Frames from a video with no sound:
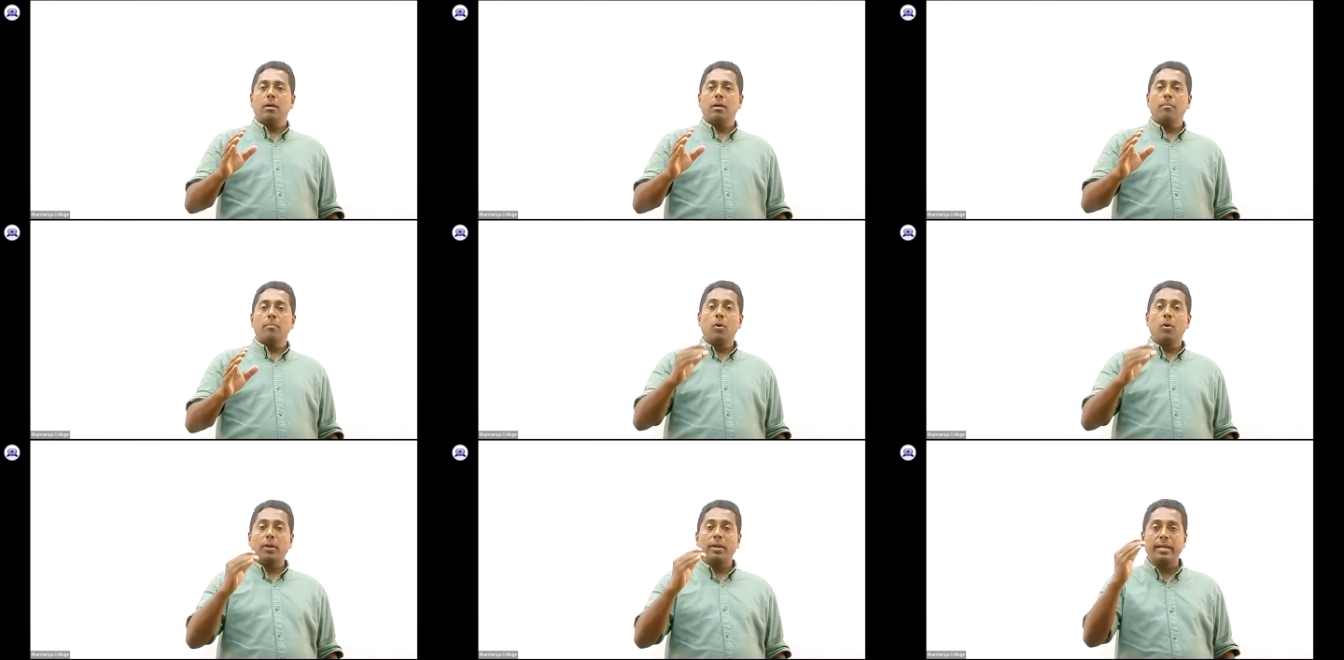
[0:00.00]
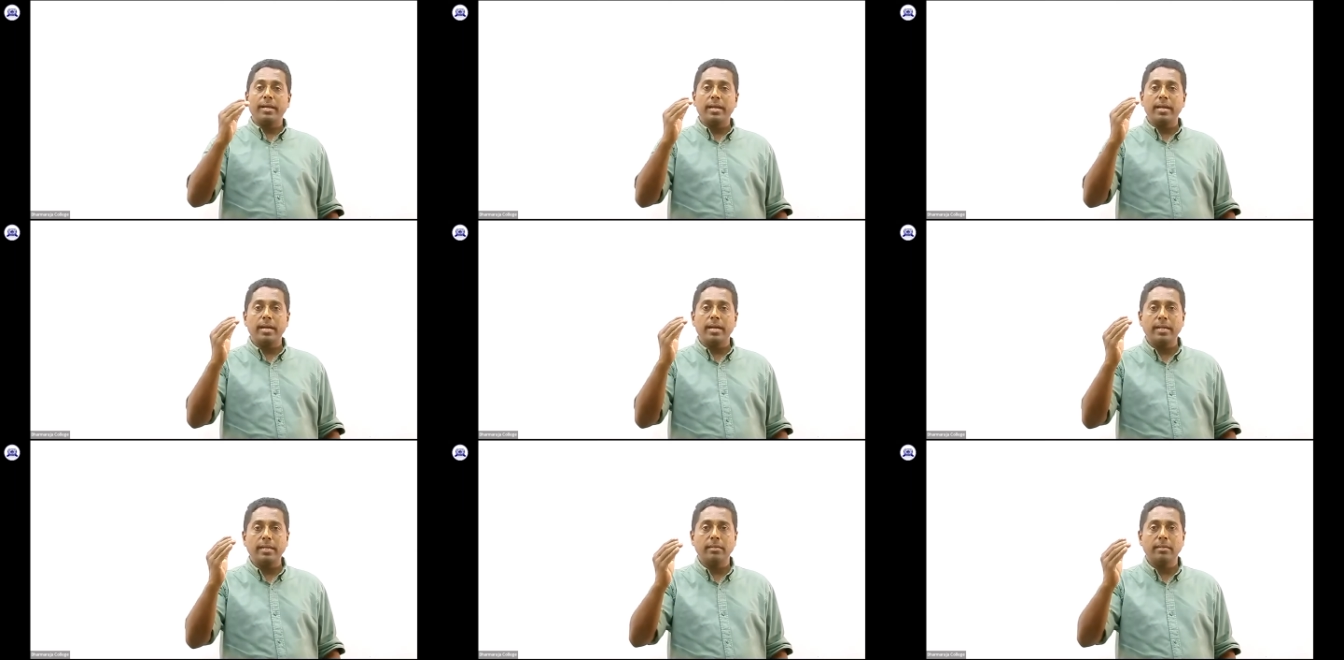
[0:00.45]

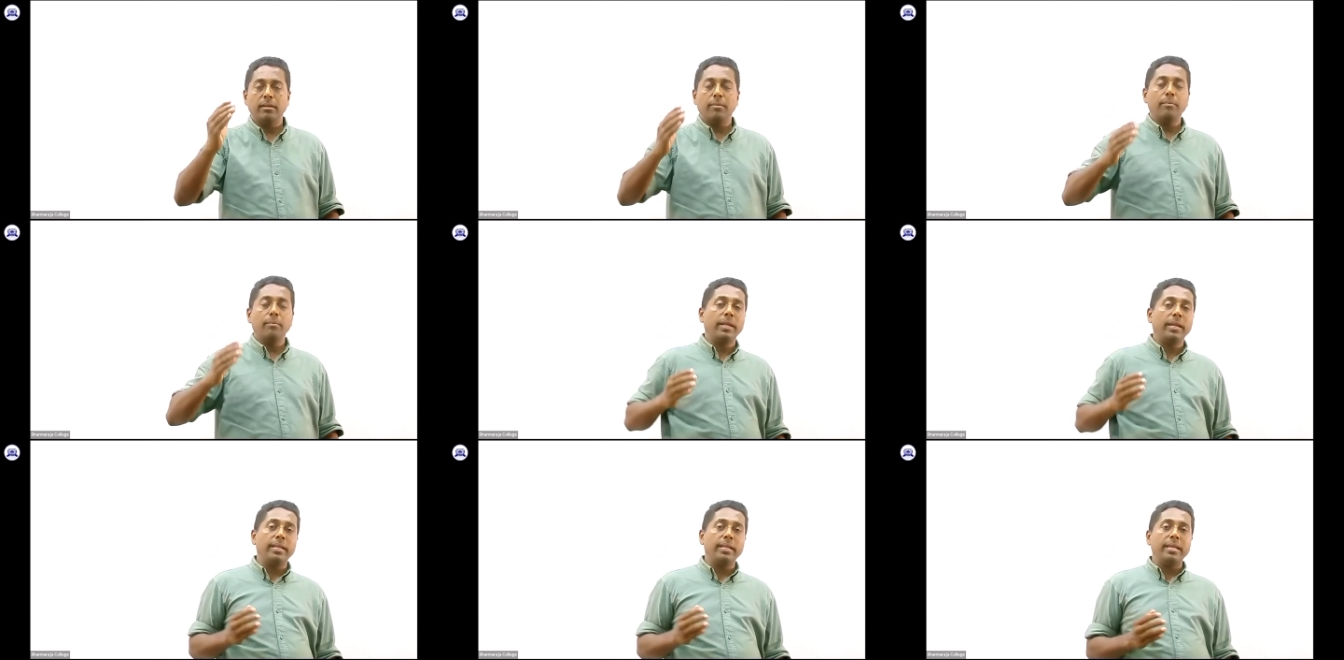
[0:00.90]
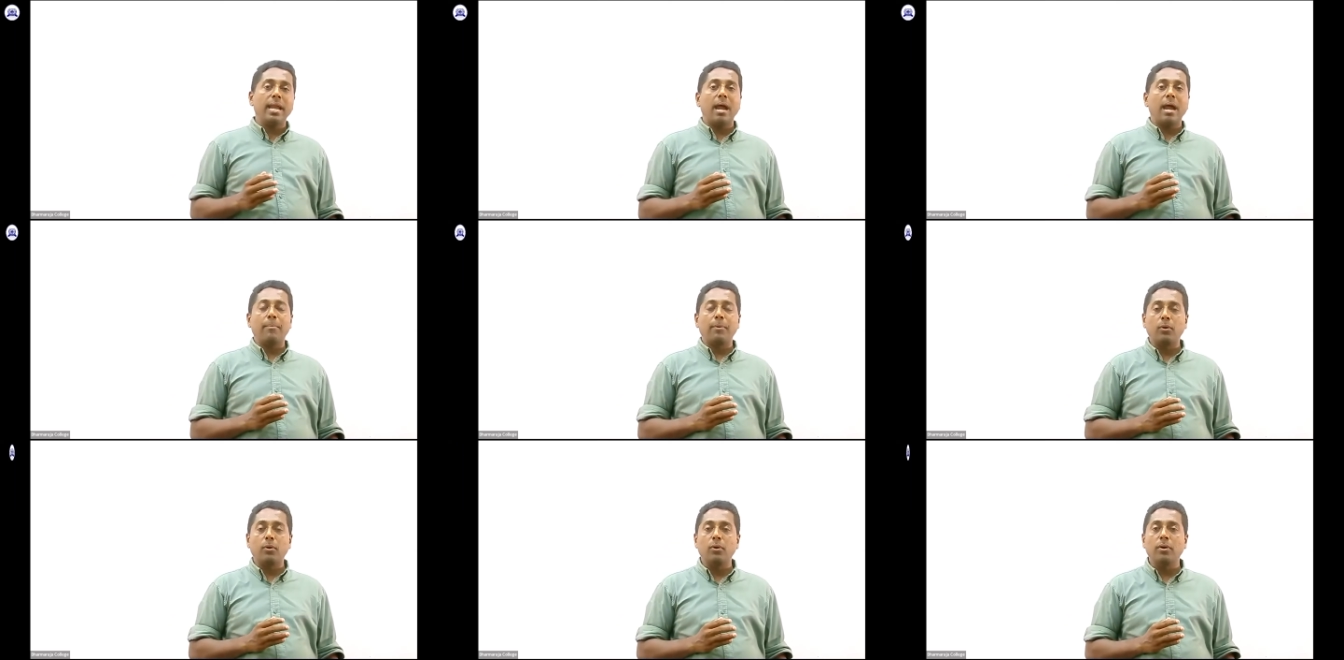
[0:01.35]
modern media
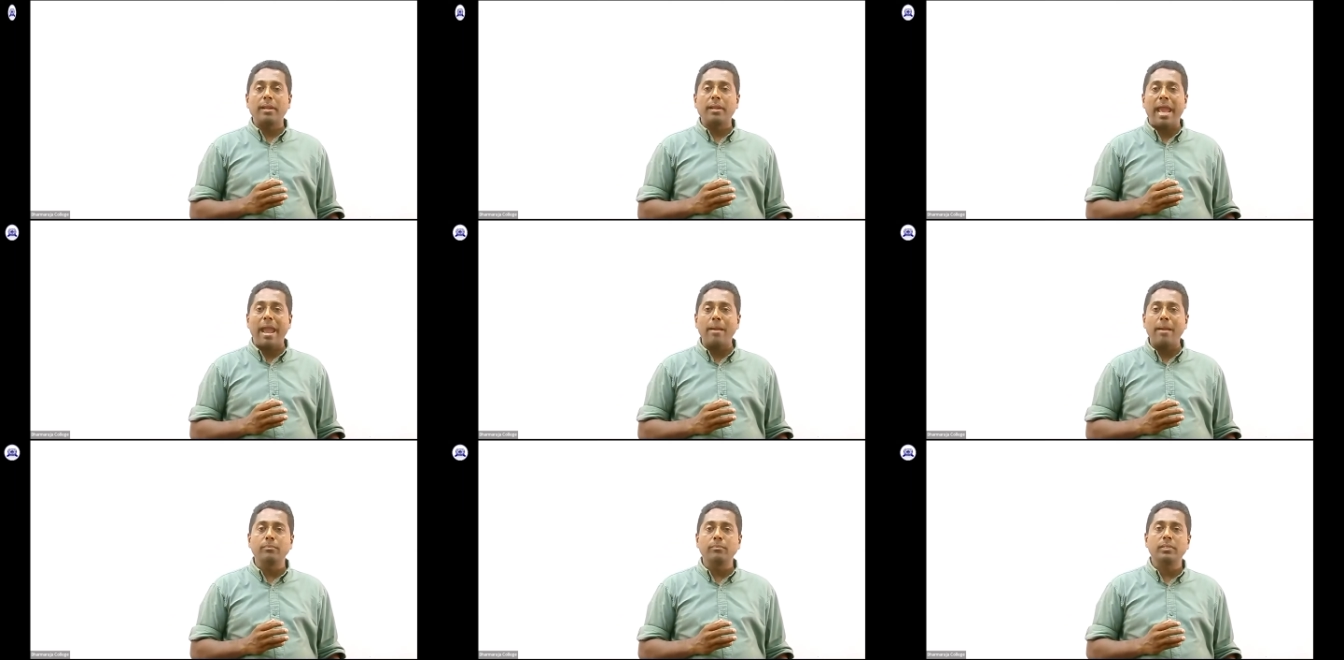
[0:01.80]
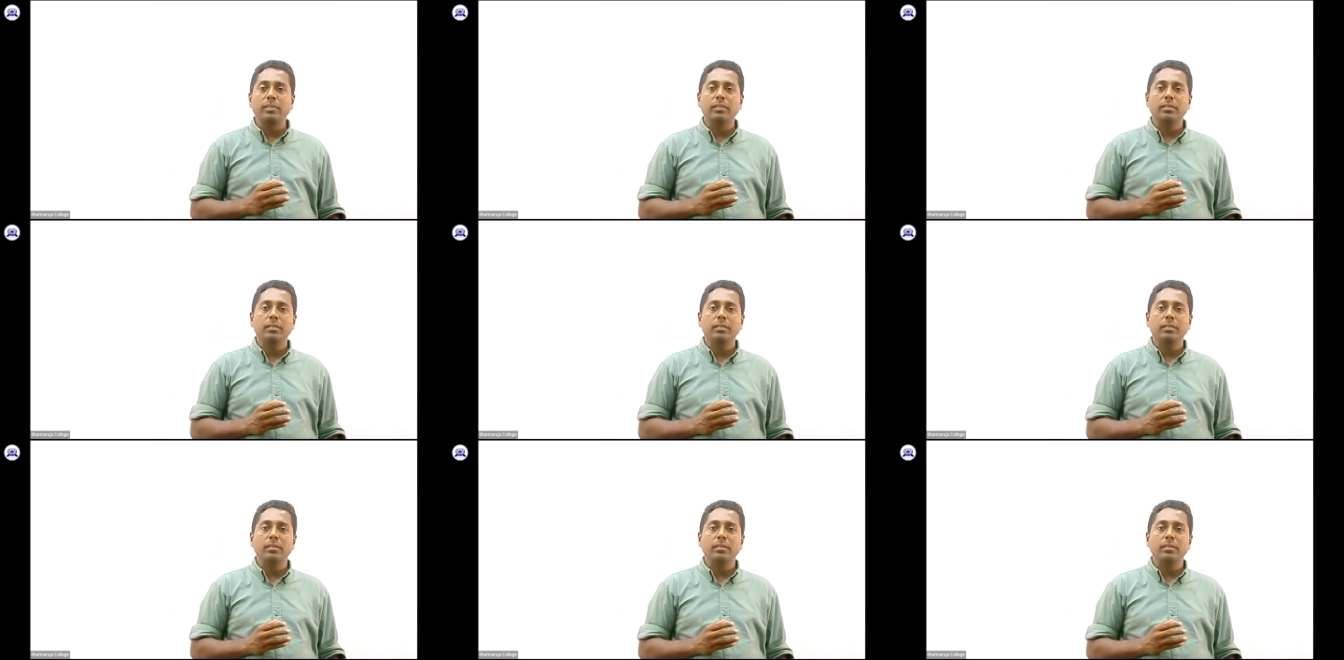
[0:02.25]
programs,